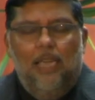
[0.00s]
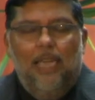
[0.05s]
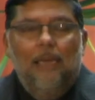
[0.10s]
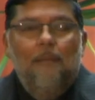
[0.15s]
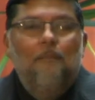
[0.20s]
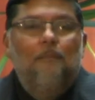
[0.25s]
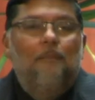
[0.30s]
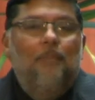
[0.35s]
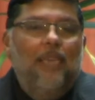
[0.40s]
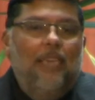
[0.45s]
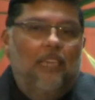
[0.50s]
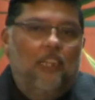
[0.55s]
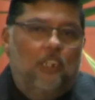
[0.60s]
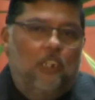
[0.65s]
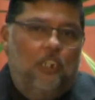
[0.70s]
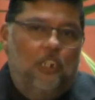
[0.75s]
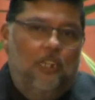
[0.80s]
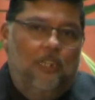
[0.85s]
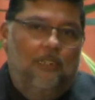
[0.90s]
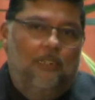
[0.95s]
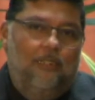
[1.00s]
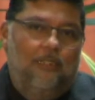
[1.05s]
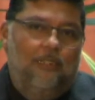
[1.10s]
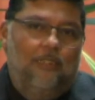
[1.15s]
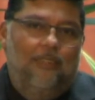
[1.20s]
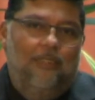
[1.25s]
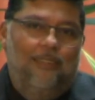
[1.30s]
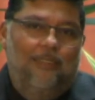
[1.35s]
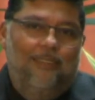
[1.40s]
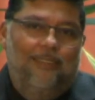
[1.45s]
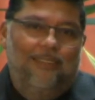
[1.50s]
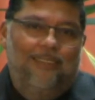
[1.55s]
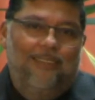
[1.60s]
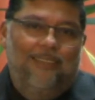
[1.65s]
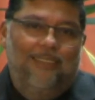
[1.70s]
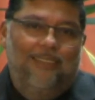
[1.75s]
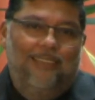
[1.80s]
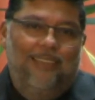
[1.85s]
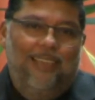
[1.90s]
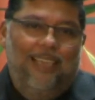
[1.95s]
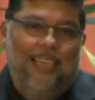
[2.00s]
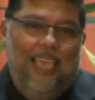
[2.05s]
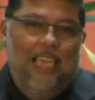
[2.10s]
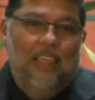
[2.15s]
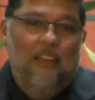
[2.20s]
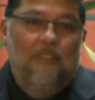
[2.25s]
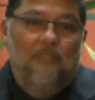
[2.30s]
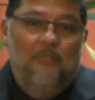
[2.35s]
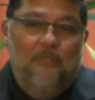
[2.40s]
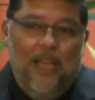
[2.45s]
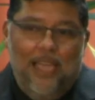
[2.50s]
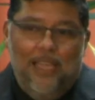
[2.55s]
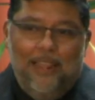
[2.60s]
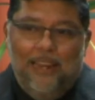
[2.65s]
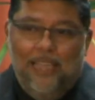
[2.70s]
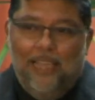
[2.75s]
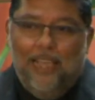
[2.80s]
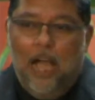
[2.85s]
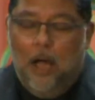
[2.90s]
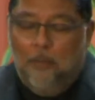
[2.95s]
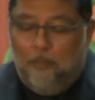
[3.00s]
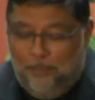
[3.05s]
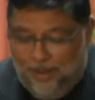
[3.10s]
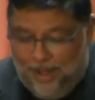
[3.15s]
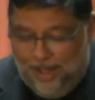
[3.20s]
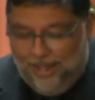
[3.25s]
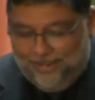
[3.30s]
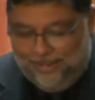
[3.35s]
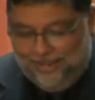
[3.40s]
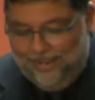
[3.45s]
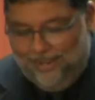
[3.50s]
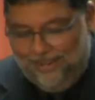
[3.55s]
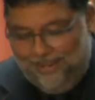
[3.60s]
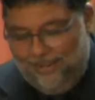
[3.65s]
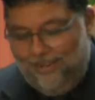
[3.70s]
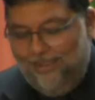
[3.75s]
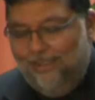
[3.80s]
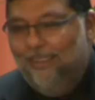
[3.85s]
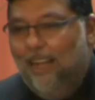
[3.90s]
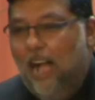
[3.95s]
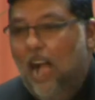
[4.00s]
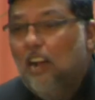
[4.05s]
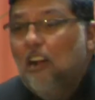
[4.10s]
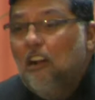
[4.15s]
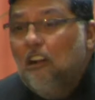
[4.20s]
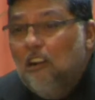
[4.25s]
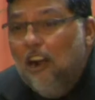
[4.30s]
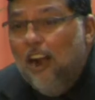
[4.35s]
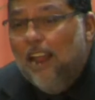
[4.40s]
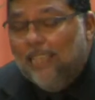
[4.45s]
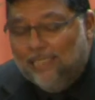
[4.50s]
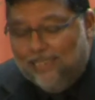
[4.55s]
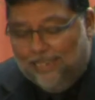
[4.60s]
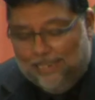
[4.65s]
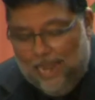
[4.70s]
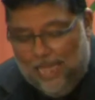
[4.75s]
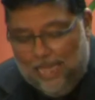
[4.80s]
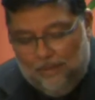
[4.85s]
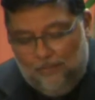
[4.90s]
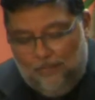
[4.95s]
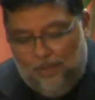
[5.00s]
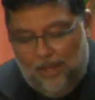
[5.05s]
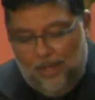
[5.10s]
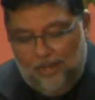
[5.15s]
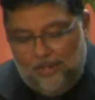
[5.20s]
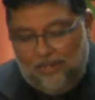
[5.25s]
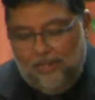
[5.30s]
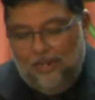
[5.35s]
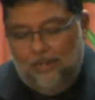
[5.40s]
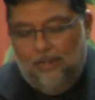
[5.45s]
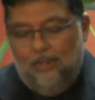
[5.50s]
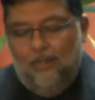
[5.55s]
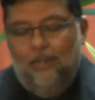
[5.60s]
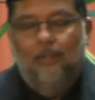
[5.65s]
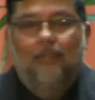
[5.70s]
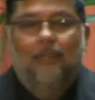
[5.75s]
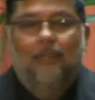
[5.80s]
impatient in finding a partner, a Christ-like partner.